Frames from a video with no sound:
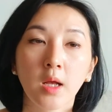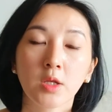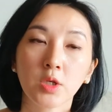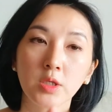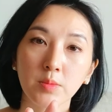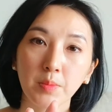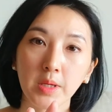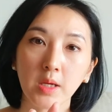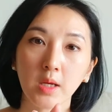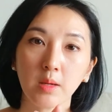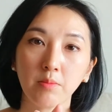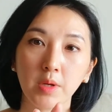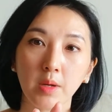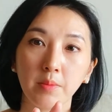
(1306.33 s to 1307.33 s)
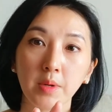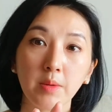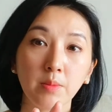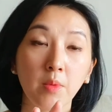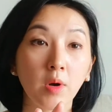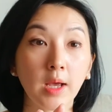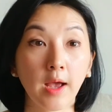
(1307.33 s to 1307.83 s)
Just be a bit
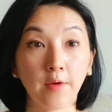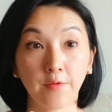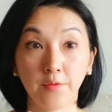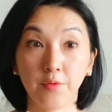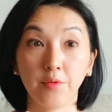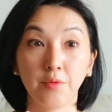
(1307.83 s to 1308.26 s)
more careful.